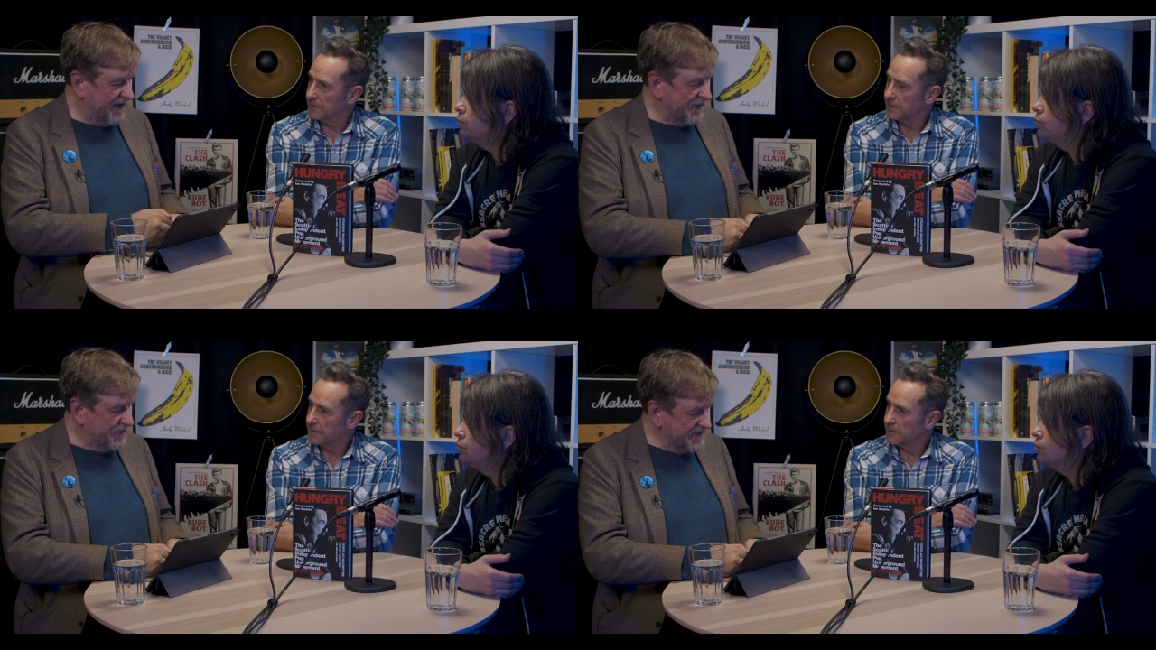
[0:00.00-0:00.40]

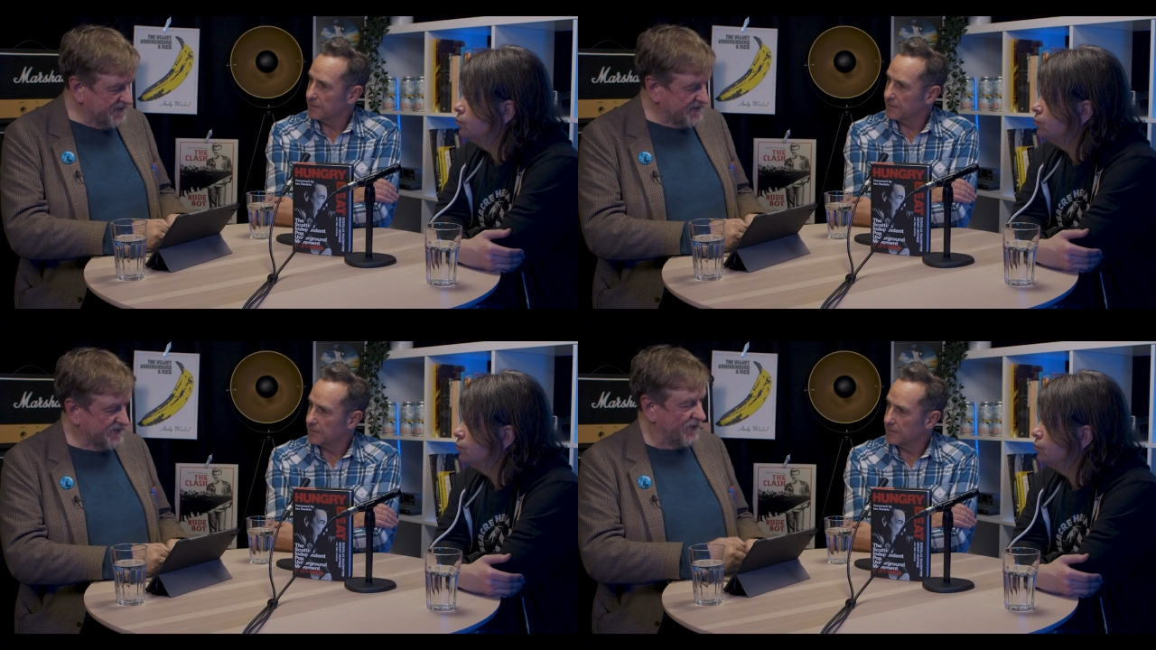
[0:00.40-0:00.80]
Speaker 1: to
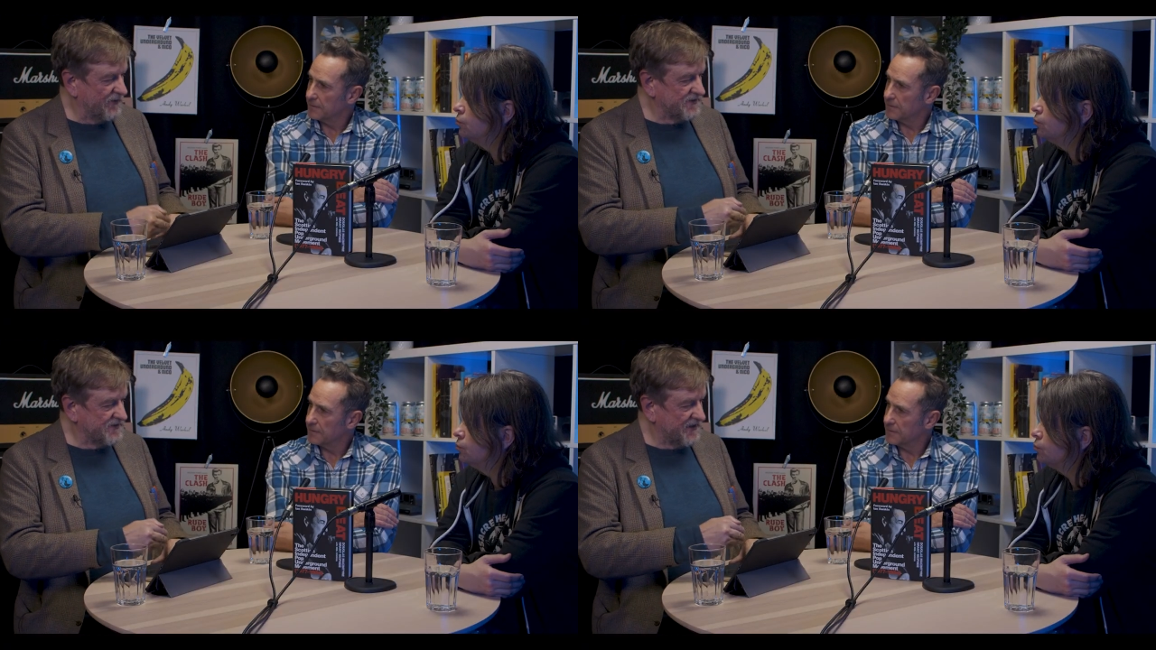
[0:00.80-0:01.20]
Edwyn's
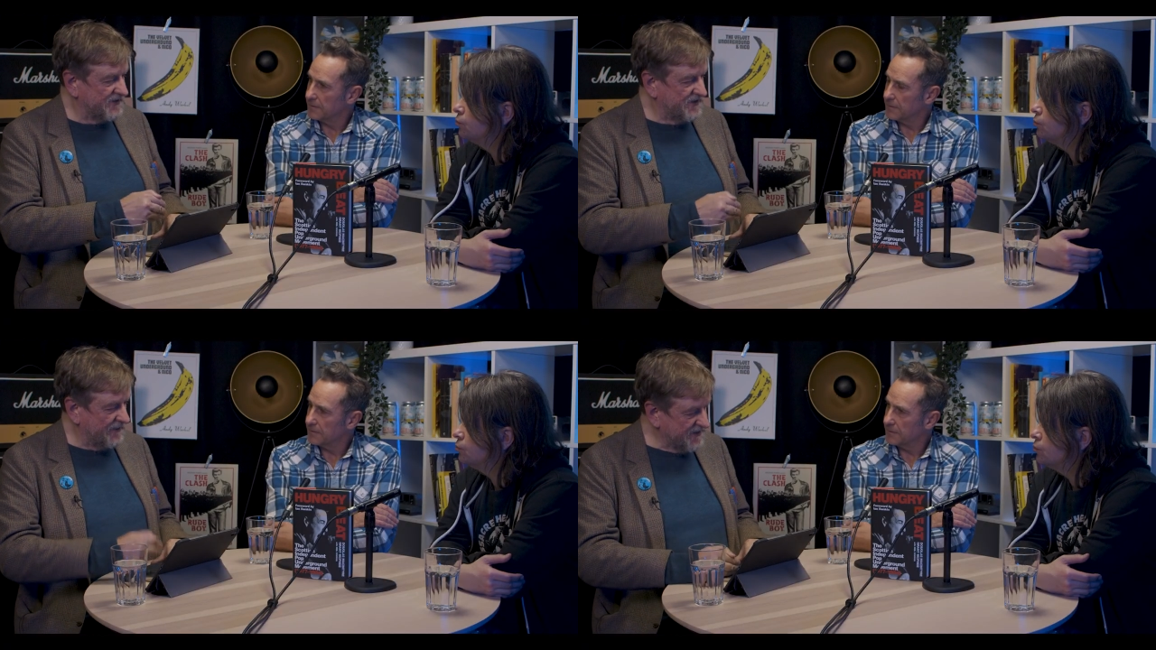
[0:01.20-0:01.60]

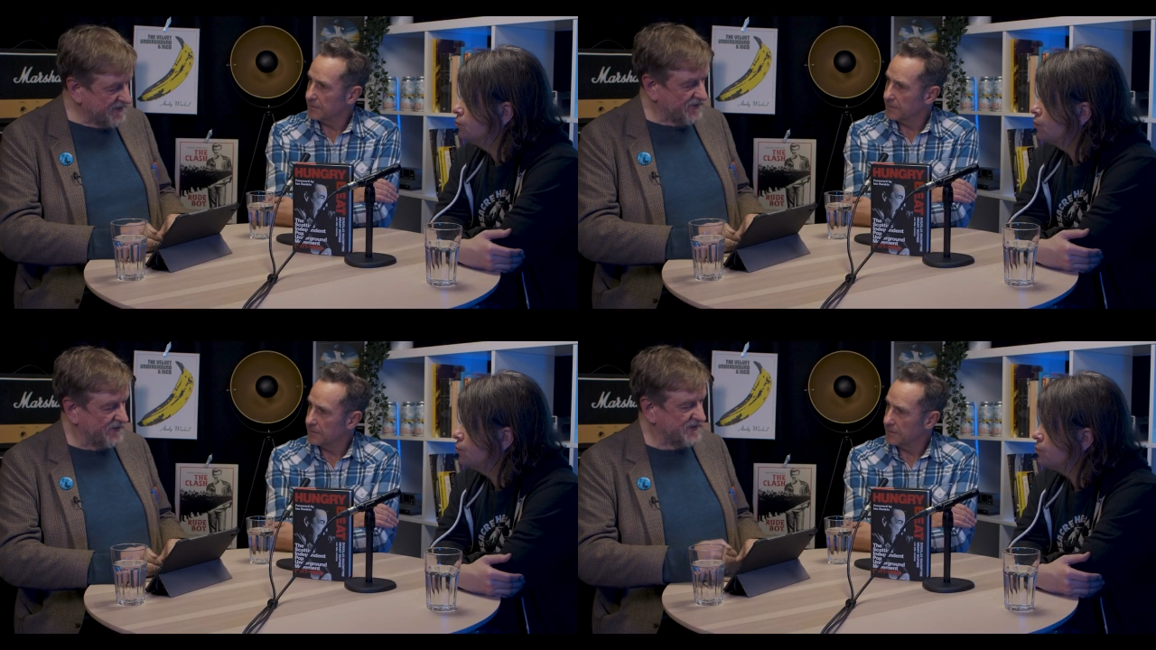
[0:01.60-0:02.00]
songs and
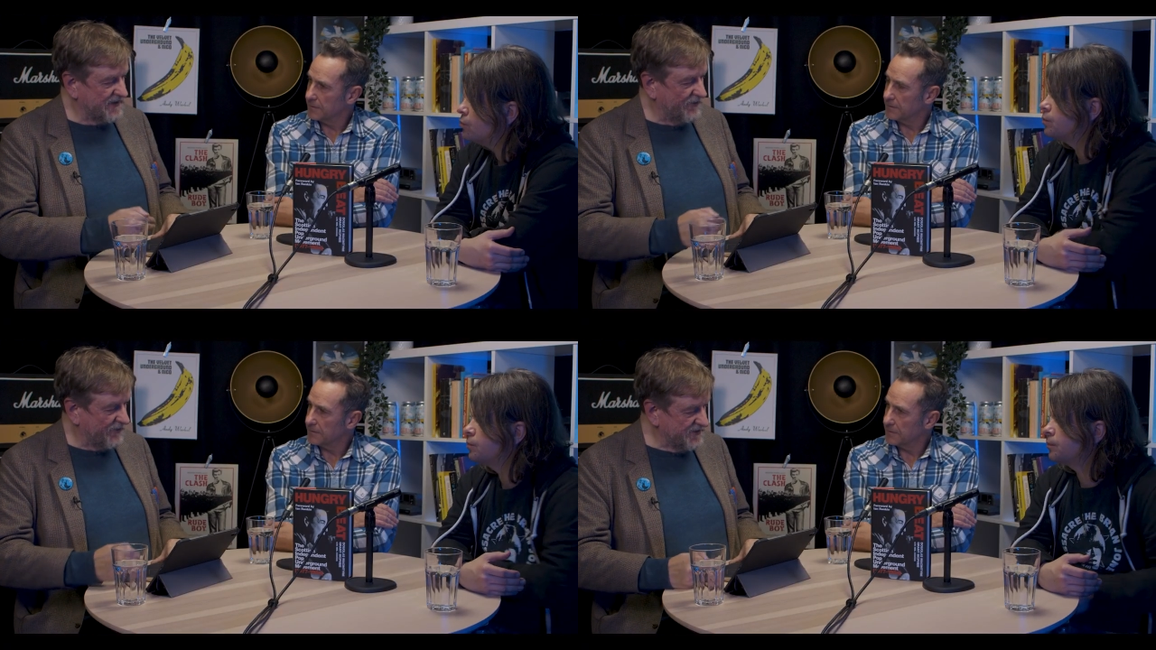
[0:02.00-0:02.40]
James's
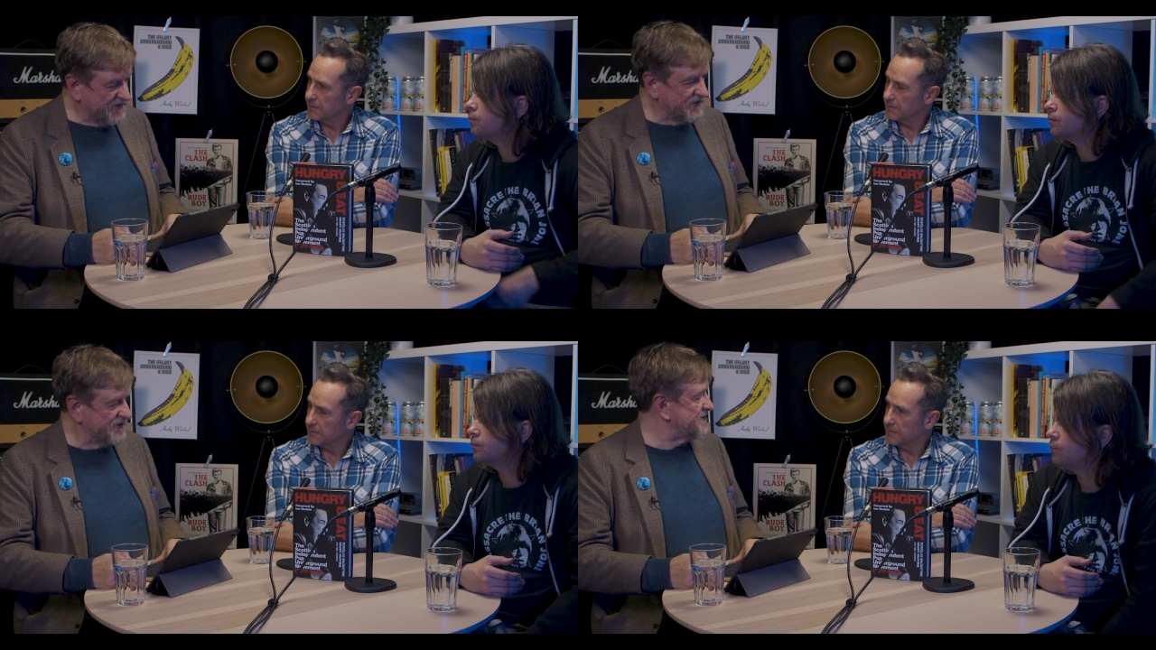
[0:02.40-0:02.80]
songs and
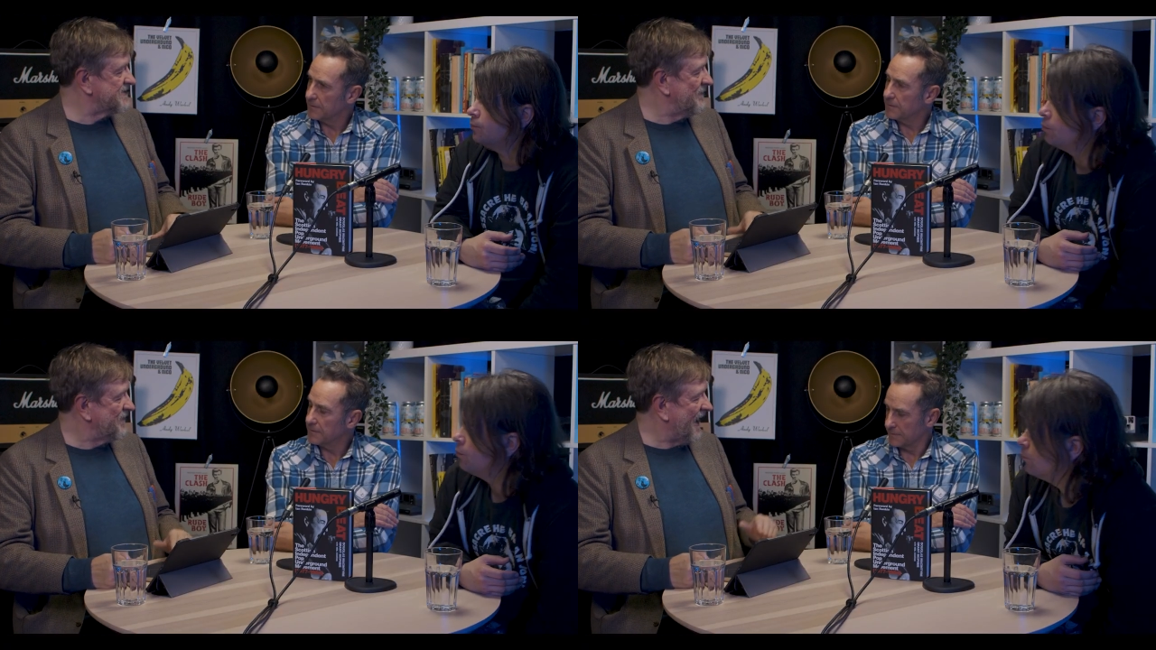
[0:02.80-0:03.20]
Orange
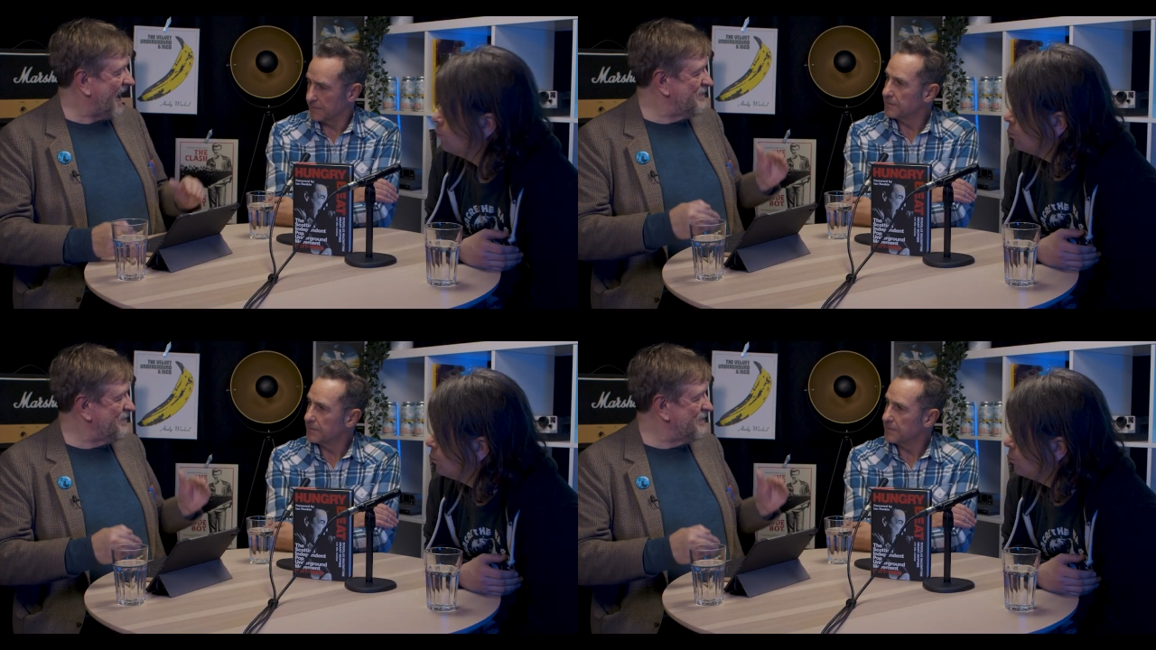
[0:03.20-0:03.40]
Juice